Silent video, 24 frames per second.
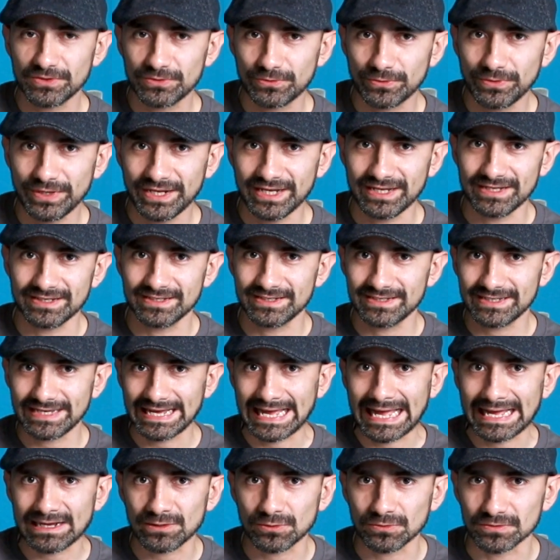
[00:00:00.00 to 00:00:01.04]
3,
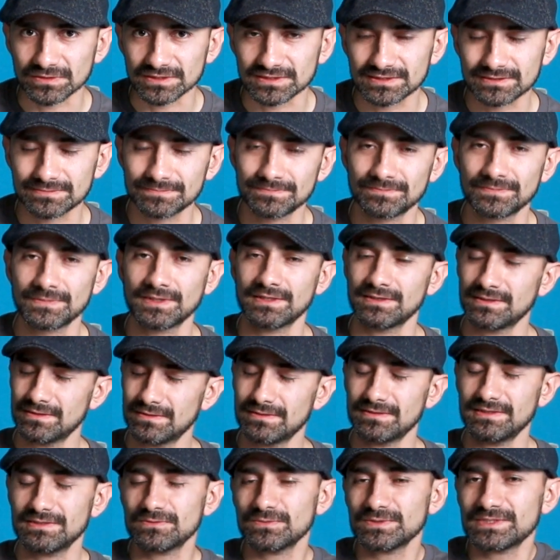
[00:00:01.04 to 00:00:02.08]
angles.
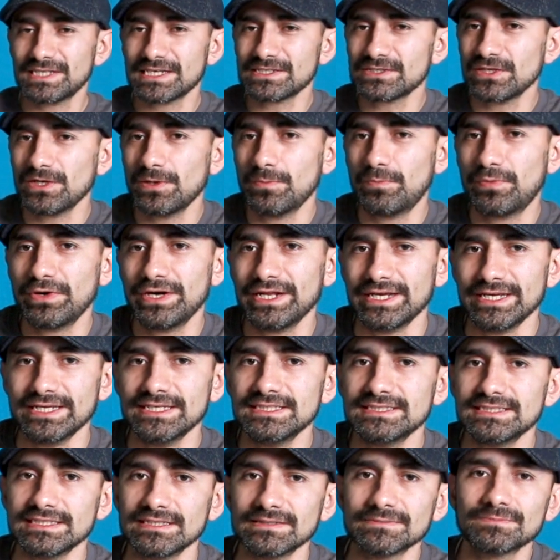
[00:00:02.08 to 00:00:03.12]
This one's actually pretty
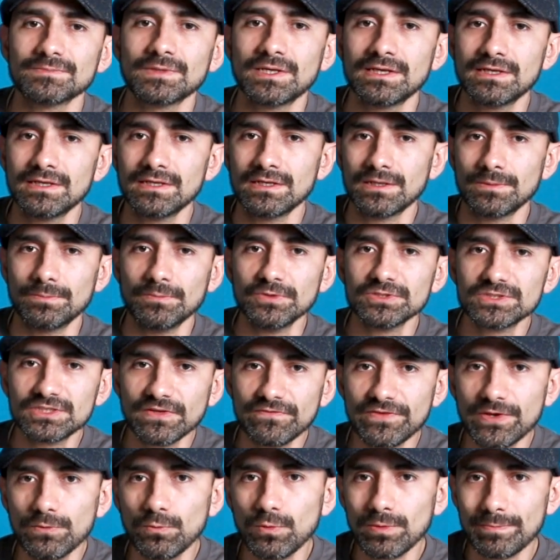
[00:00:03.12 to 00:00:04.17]
easy. Most
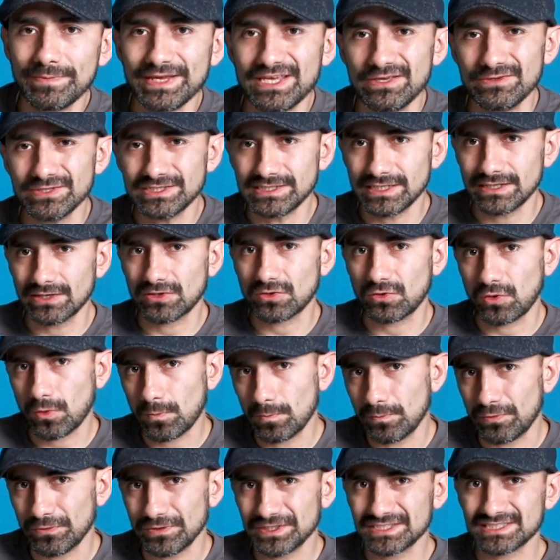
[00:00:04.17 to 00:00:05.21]
of you will be using
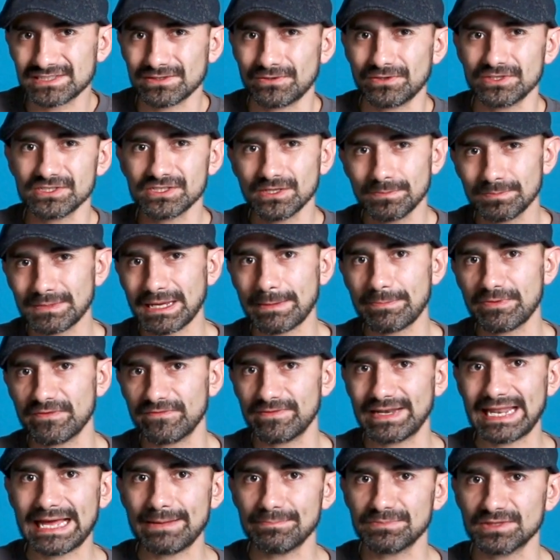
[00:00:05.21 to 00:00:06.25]
Chromebooks or some type
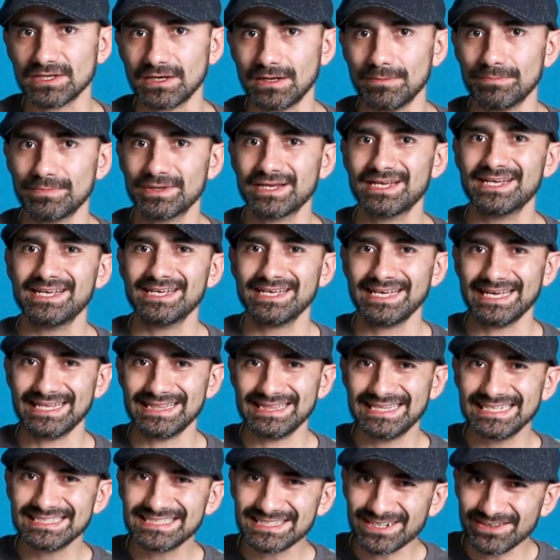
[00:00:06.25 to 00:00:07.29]
of laptop,
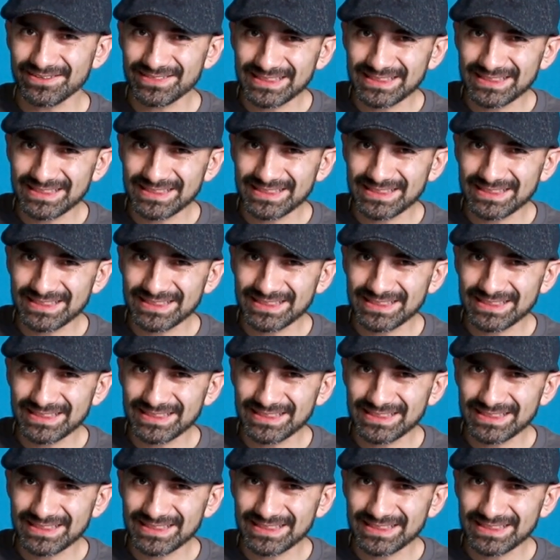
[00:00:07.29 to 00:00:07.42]
and these are